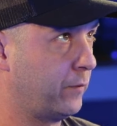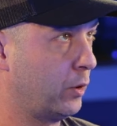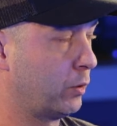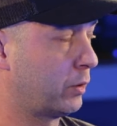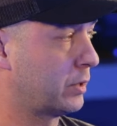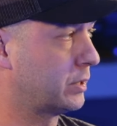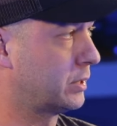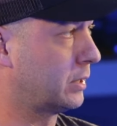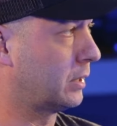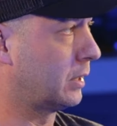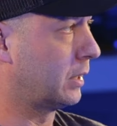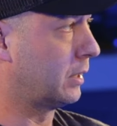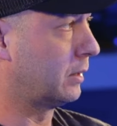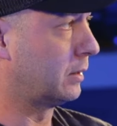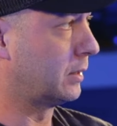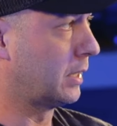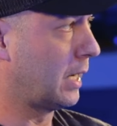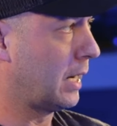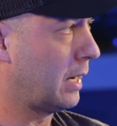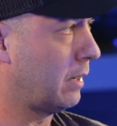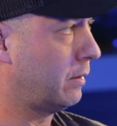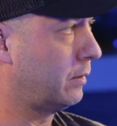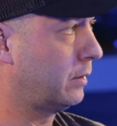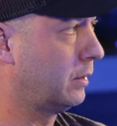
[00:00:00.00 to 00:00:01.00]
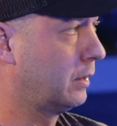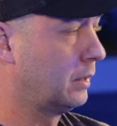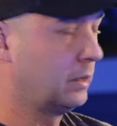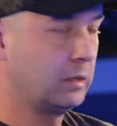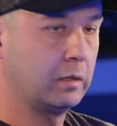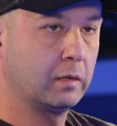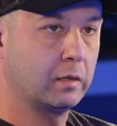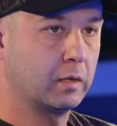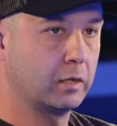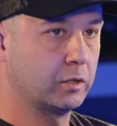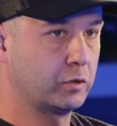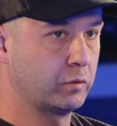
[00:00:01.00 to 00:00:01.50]
focusing it down
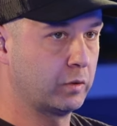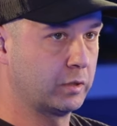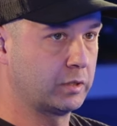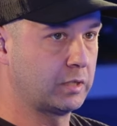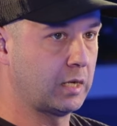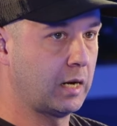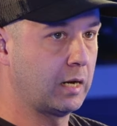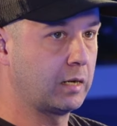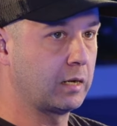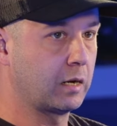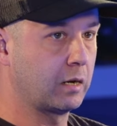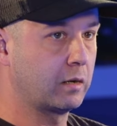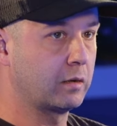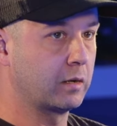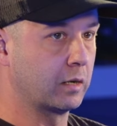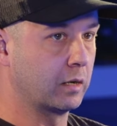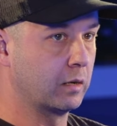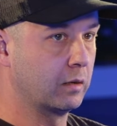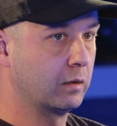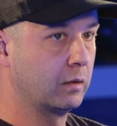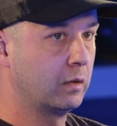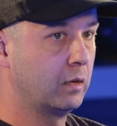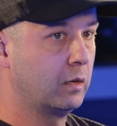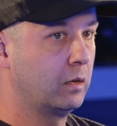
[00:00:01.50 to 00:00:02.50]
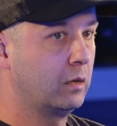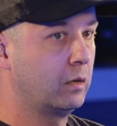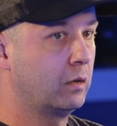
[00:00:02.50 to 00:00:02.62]
into a tight area